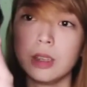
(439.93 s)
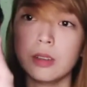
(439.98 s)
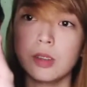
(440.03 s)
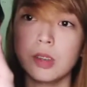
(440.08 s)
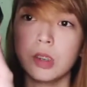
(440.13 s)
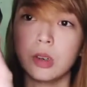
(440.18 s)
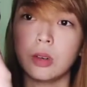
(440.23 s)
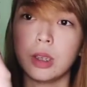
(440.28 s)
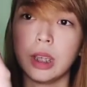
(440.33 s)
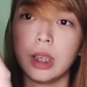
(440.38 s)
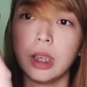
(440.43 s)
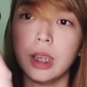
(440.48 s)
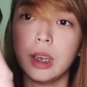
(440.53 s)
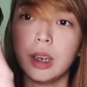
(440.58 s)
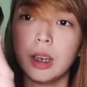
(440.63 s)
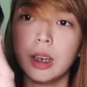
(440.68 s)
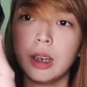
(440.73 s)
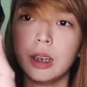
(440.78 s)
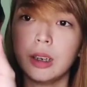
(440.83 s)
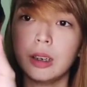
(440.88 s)
So
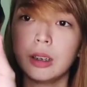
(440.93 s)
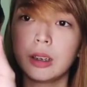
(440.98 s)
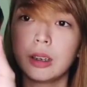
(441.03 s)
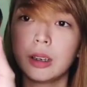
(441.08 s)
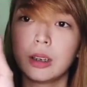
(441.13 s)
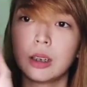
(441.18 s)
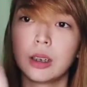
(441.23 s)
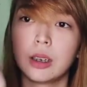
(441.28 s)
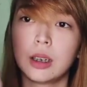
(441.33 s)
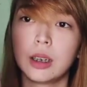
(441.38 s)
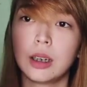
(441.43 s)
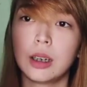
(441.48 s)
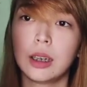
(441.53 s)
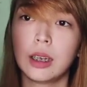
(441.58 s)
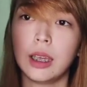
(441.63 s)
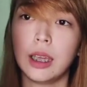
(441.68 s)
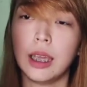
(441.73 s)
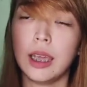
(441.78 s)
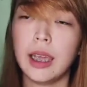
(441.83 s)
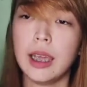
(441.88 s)
here,
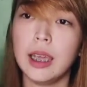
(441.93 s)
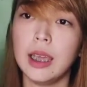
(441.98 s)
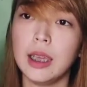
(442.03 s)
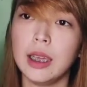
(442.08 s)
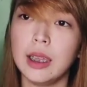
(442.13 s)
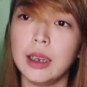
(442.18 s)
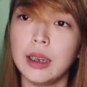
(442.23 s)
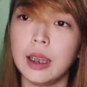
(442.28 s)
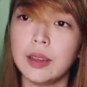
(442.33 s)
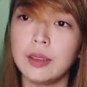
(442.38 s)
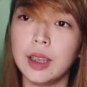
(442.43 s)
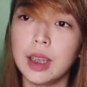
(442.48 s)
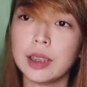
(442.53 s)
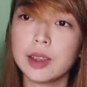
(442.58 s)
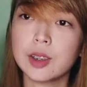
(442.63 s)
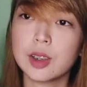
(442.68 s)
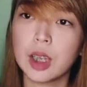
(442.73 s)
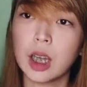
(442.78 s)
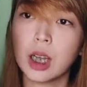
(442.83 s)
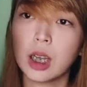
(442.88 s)
and
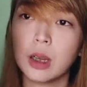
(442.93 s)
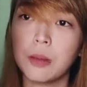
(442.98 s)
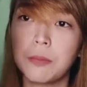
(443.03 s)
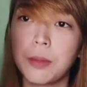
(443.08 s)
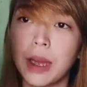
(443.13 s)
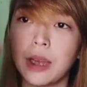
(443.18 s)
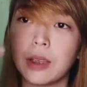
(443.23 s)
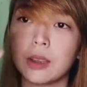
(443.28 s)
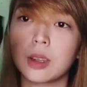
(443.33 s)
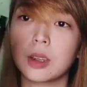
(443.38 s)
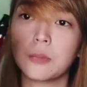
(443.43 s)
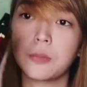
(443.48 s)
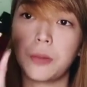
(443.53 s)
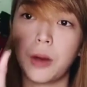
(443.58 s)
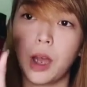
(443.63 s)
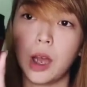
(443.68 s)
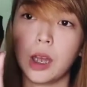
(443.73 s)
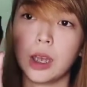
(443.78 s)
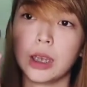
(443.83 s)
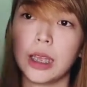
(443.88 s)
let's talk about the
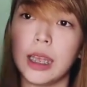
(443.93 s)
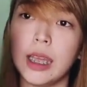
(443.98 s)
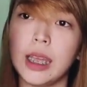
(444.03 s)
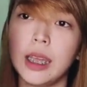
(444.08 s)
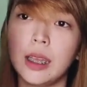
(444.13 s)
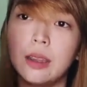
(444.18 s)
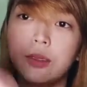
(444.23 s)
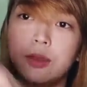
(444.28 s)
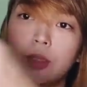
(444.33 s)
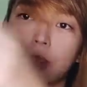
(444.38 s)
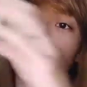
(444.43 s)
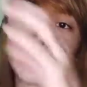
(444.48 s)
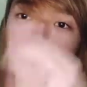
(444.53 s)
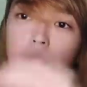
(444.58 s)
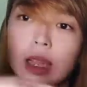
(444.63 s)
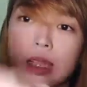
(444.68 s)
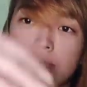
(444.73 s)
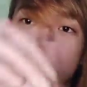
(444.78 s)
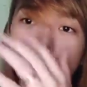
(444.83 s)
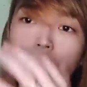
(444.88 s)
pod and the
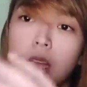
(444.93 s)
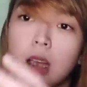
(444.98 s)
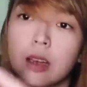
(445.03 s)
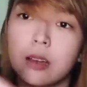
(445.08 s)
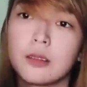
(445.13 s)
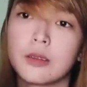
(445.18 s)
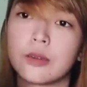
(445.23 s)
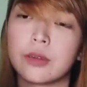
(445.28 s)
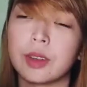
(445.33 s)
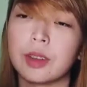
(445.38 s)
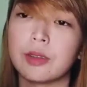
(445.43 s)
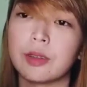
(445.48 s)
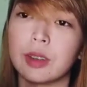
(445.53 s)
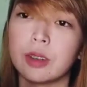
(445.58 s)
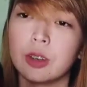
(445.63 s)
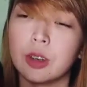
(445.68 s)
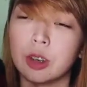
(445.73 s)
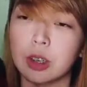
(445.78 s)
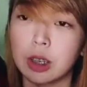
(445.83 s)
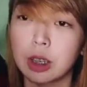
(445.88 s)
rest of the
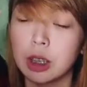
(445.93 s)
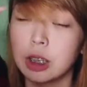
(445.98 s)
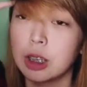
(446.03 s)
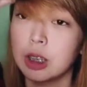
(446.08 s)
look.